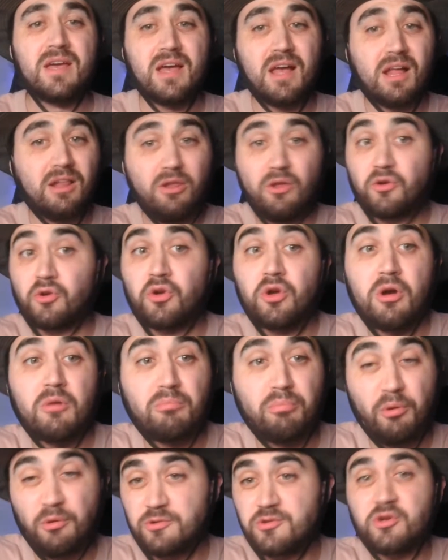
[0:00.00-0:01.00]
Look,
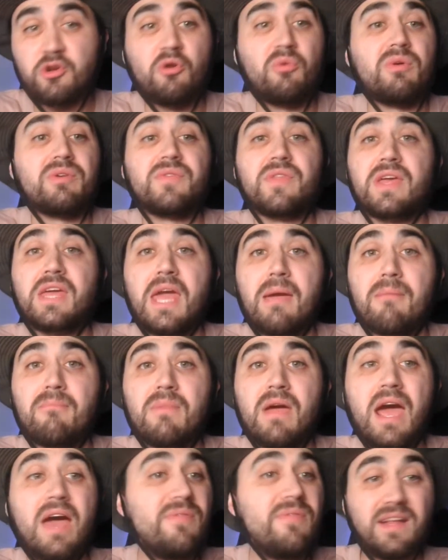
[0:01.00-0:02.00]
Portugal won the game,
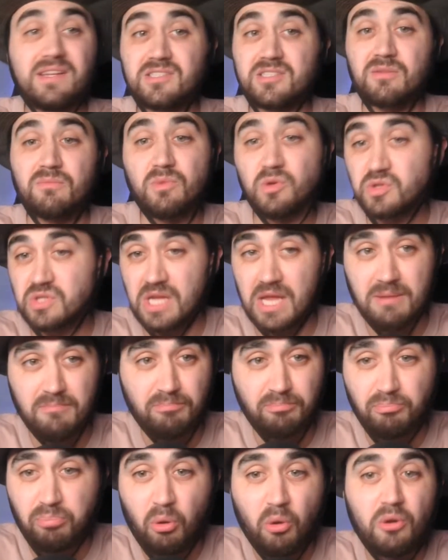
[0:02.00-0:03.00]
and that's the most
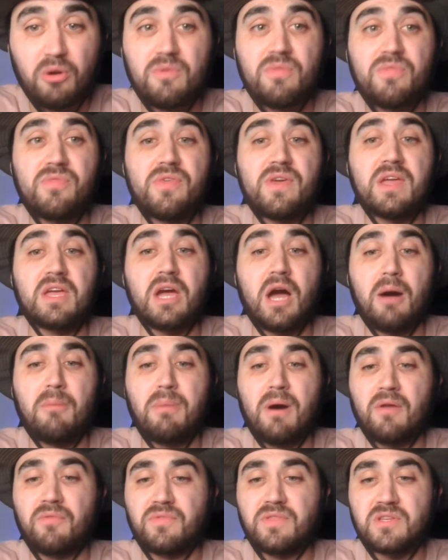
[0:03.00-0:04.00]
important thing
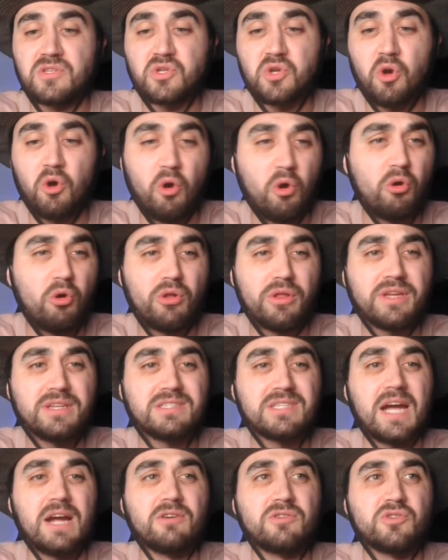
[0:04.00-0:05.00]
about this whole
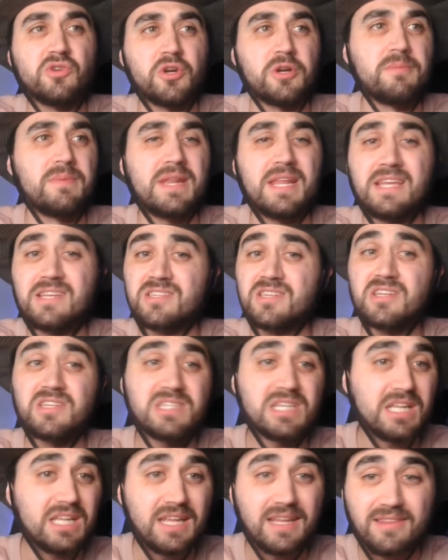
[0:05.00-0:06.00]
entire tournament is
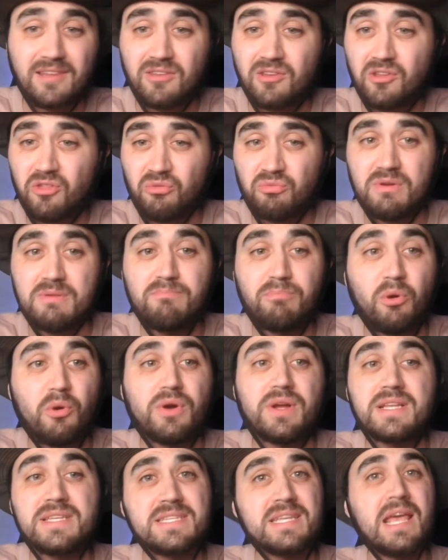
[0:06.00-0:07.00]
just collecting the 3
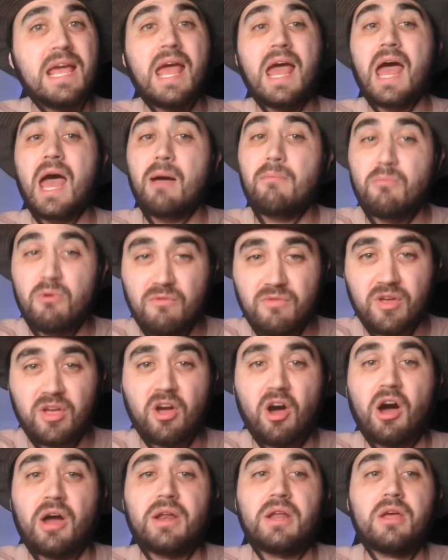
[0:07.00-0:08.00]
points and moving
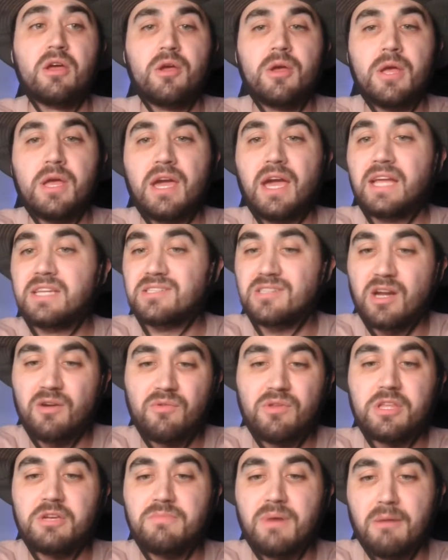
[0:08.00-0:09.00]
on. It's not
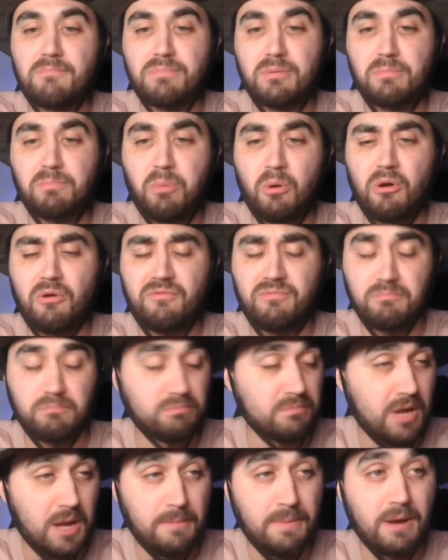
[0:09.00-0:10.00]
really
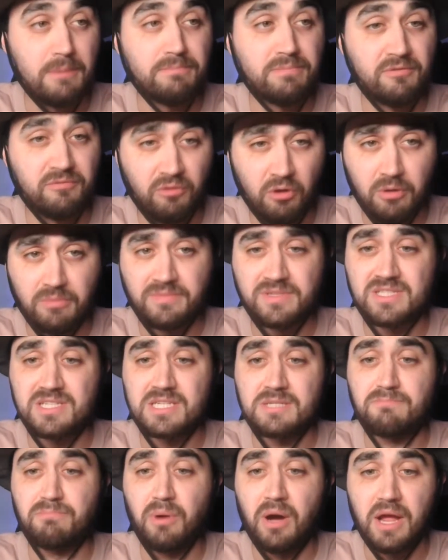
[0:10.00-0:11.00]
about
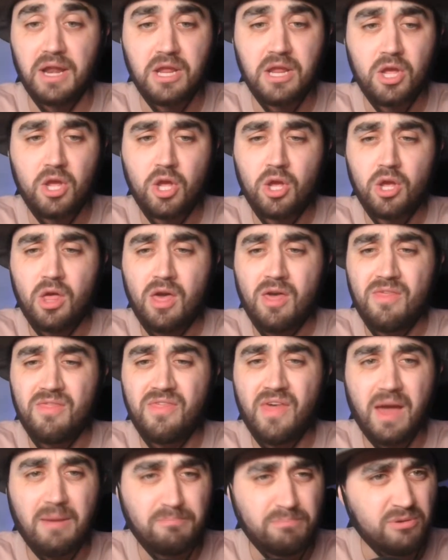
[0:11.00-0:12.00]
performances, but
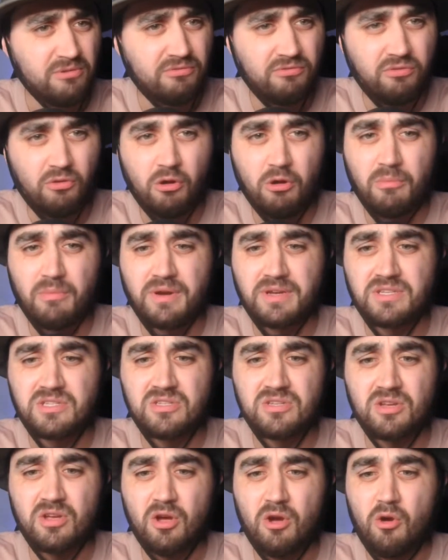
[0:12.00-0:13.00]
that
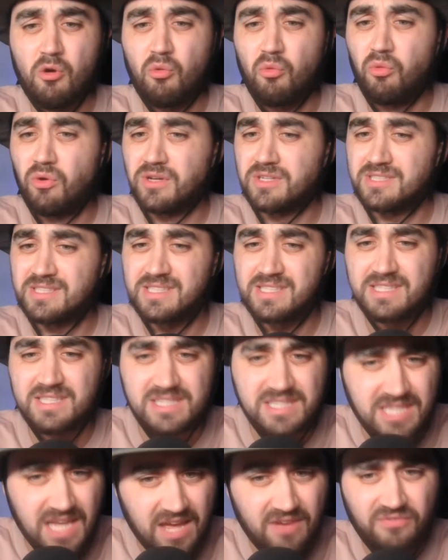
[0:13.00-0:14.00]
performance was
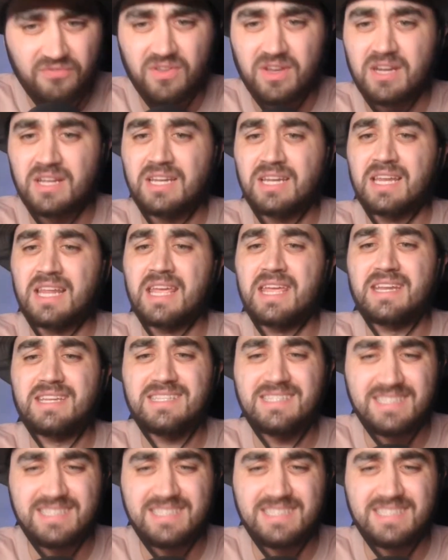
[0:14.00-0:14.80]
definitely